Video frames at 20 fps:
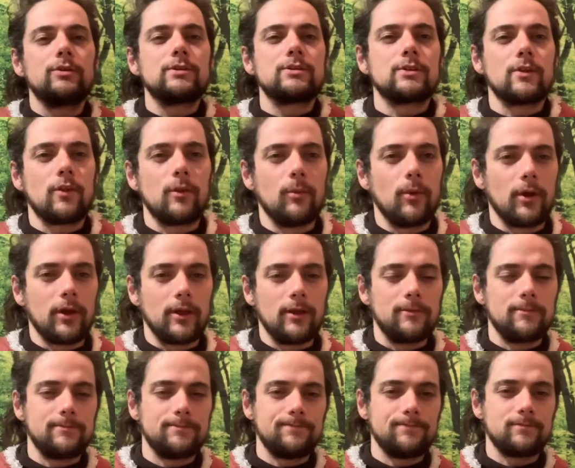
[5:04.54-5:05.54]
to the body?
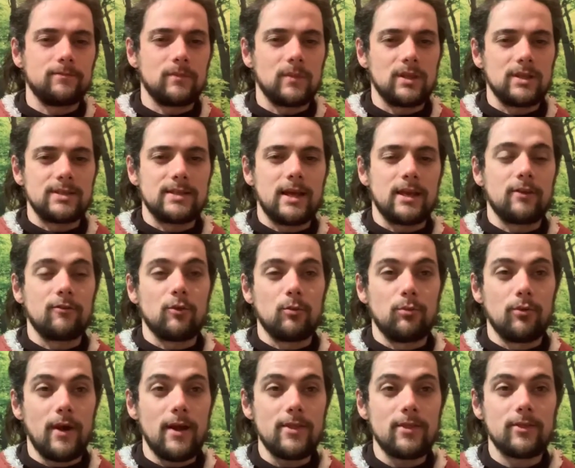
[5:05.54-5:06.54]
The sound of the breath.